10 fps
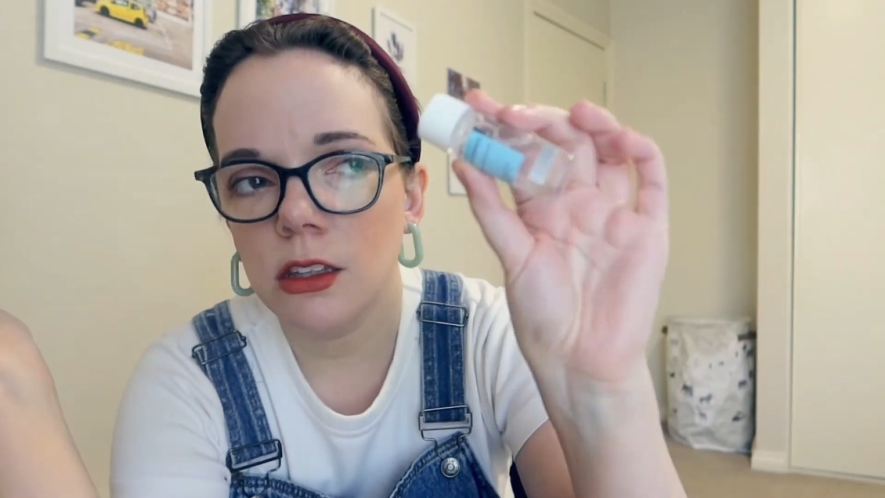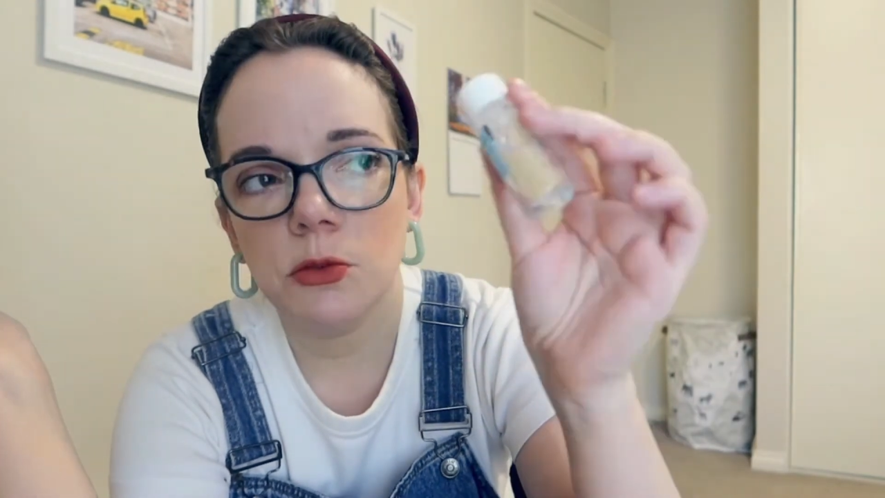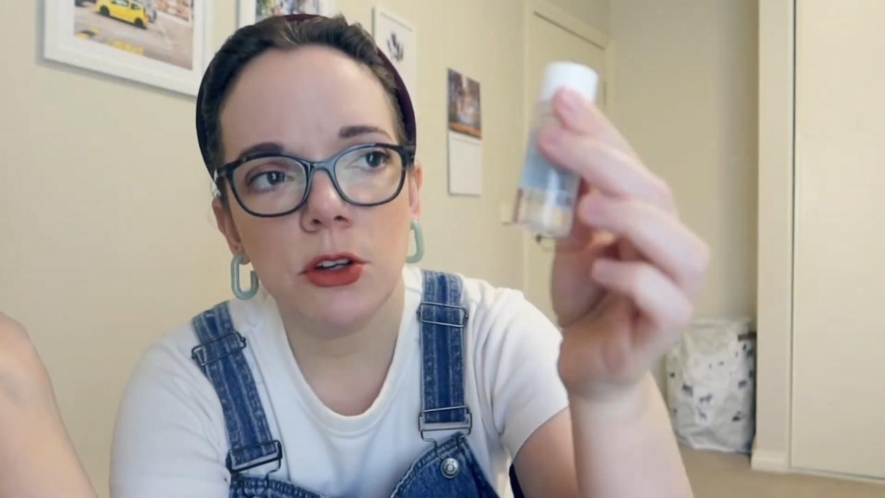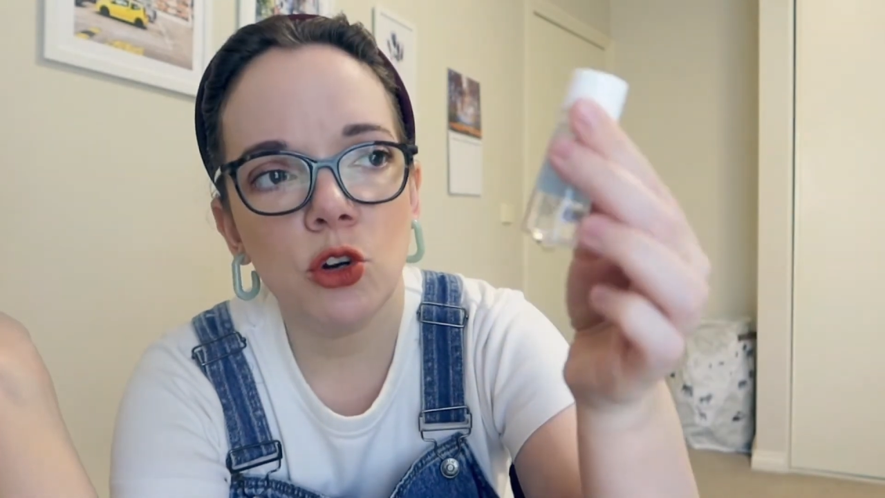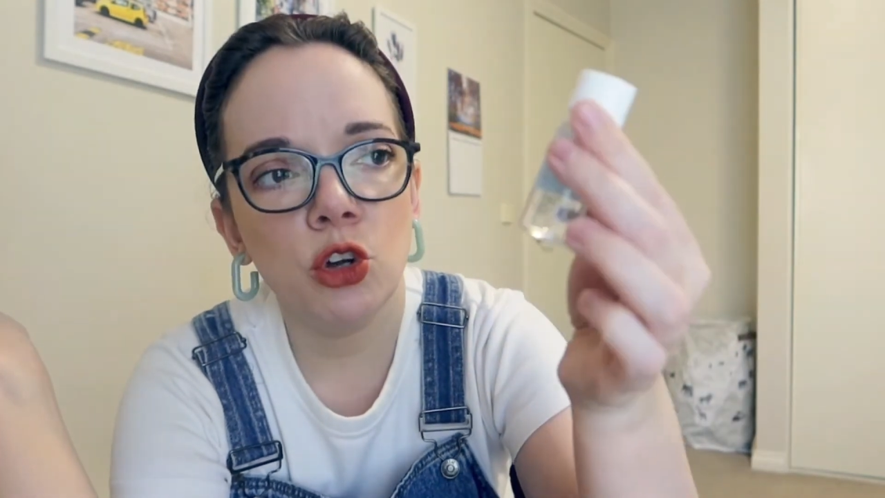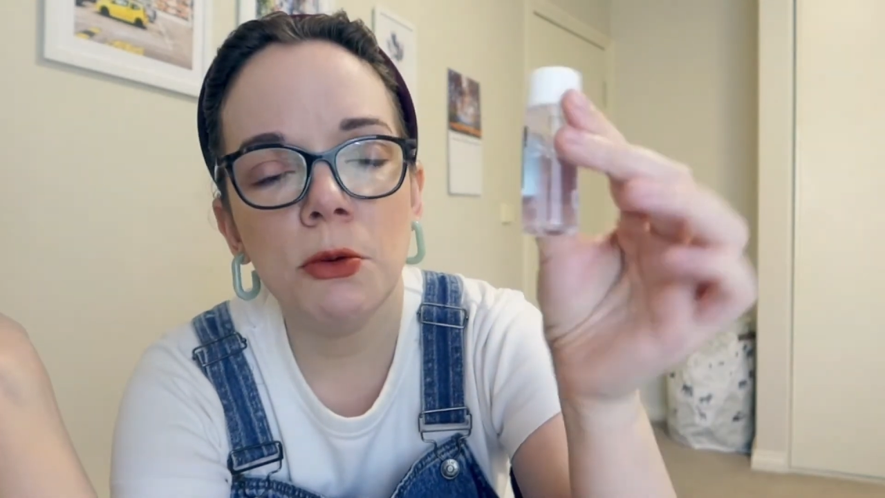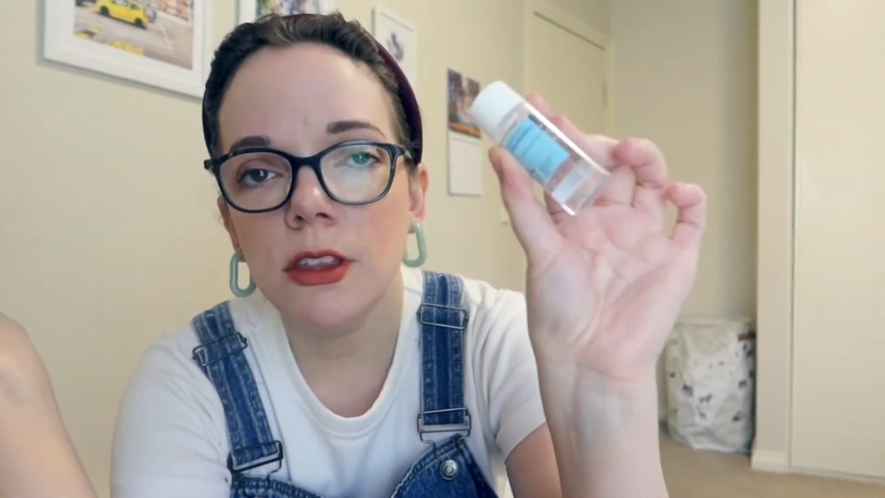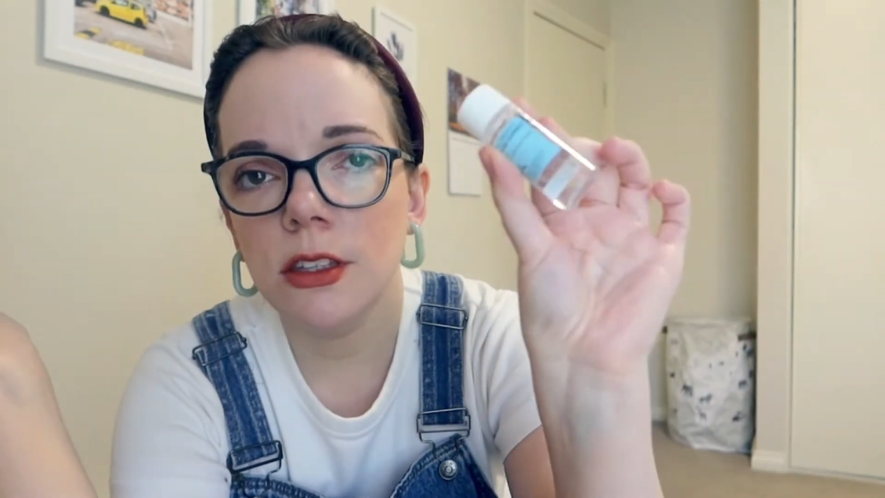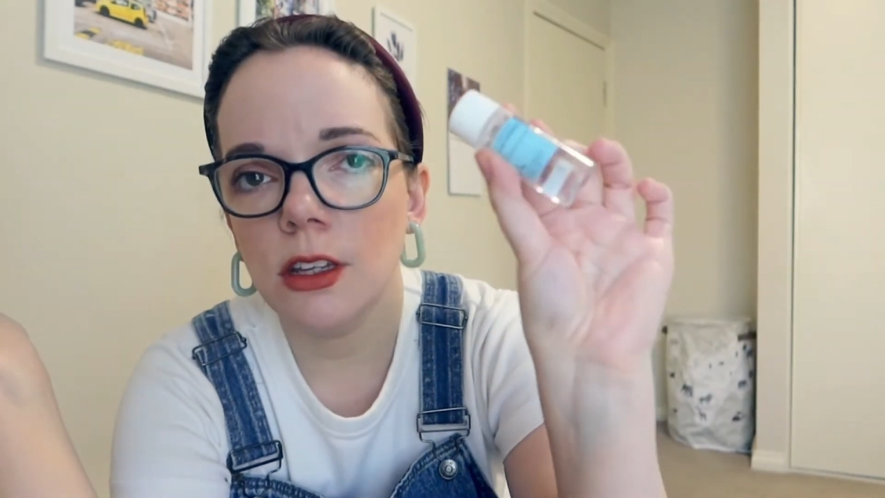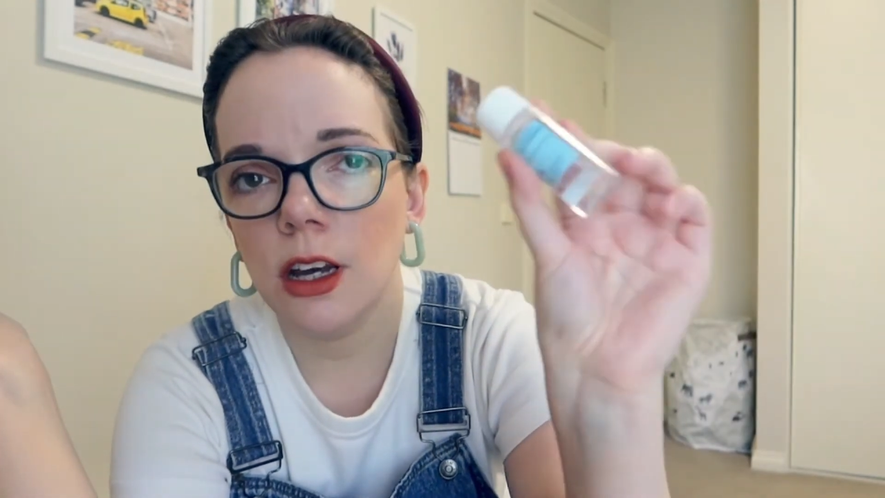this one, or could be
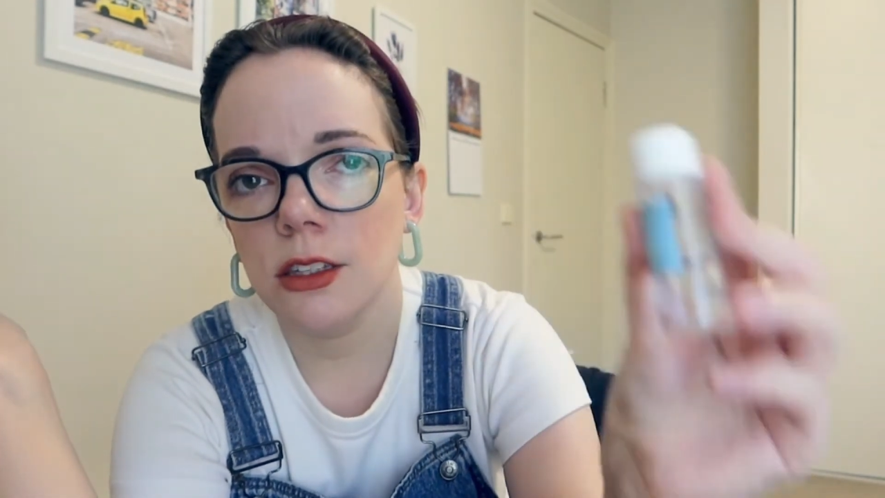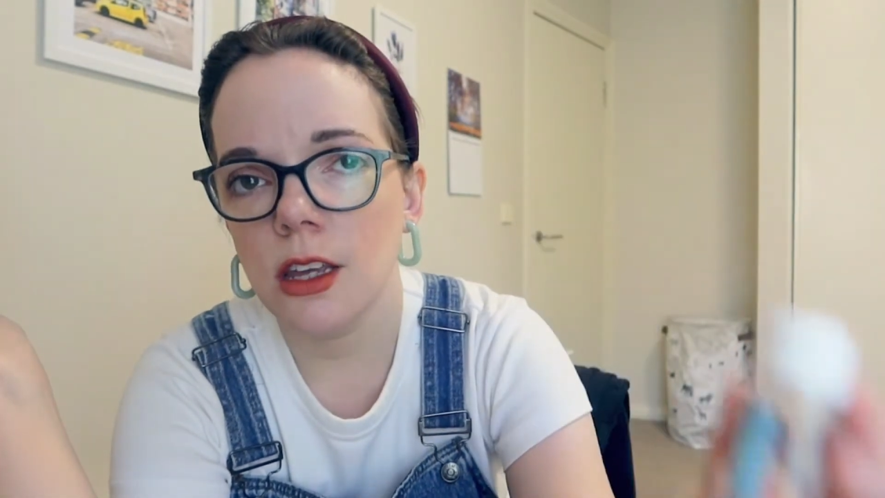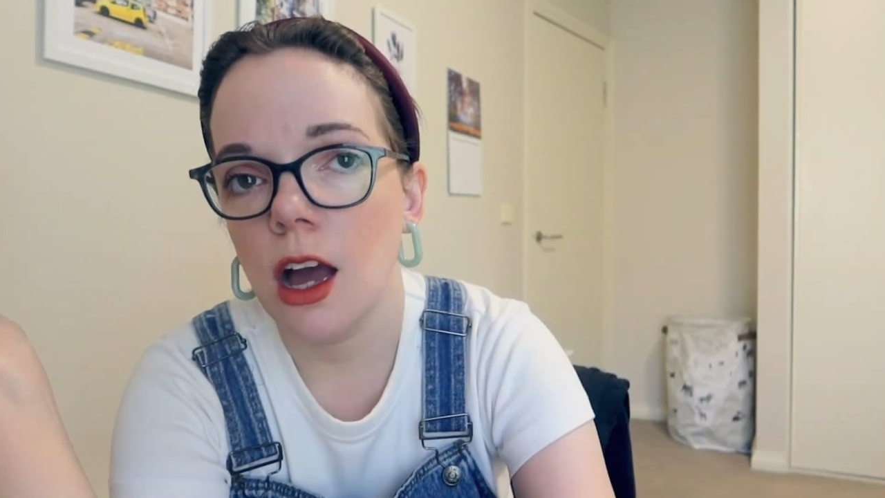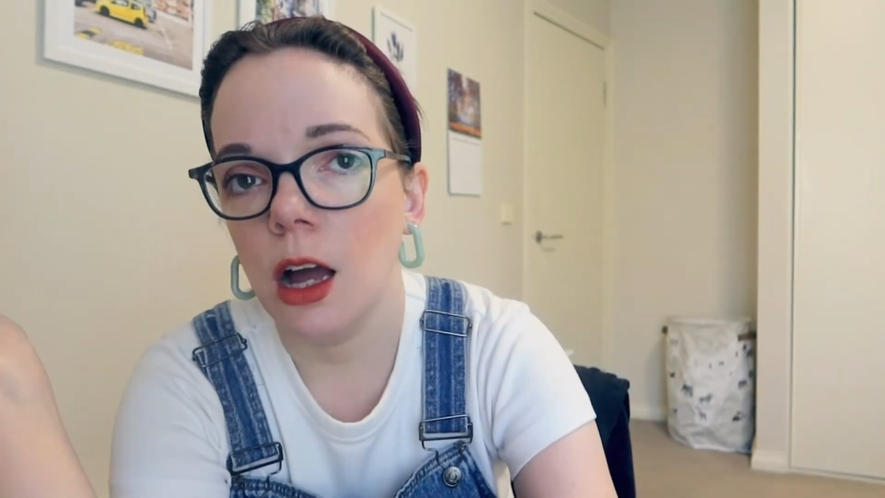this size,